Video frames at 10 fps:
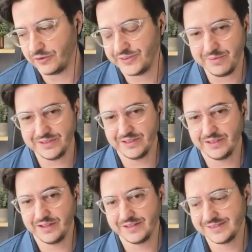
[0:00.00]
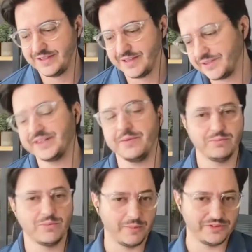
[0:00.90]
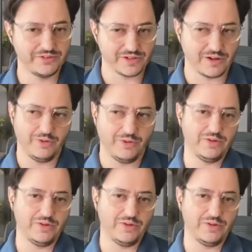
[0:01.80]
Typing DNA is the typing biometrics company.